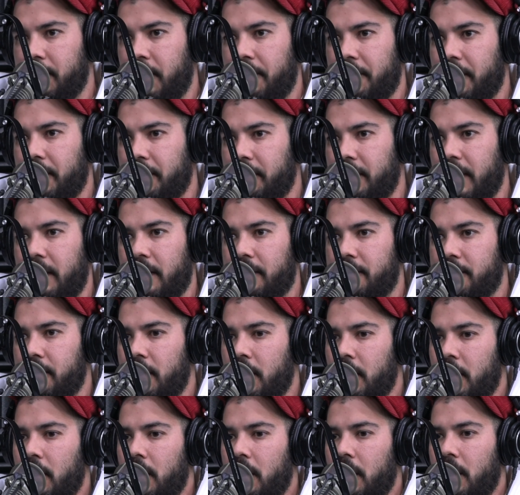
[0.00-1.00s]
I think that's
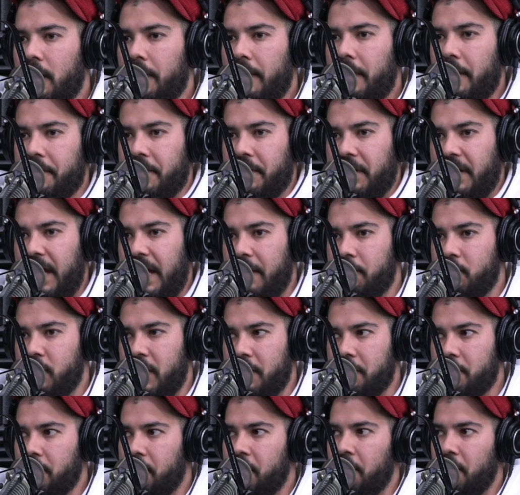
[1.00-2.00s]
that was a game
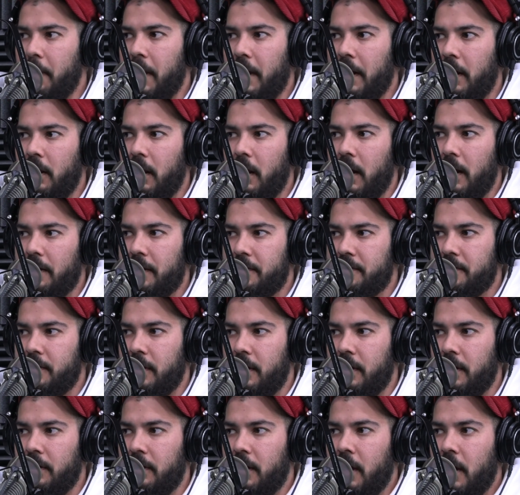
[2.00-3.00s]
changer for my clients
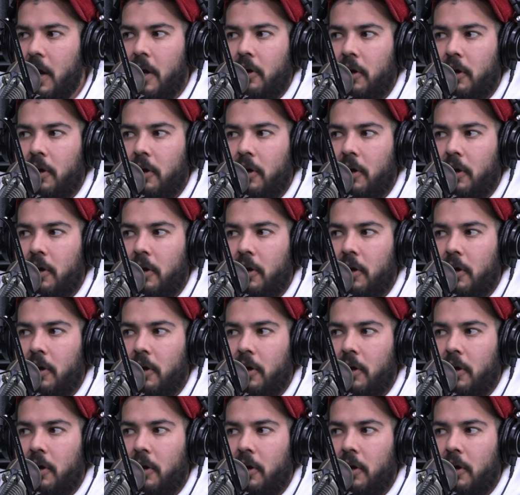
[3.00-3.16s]
that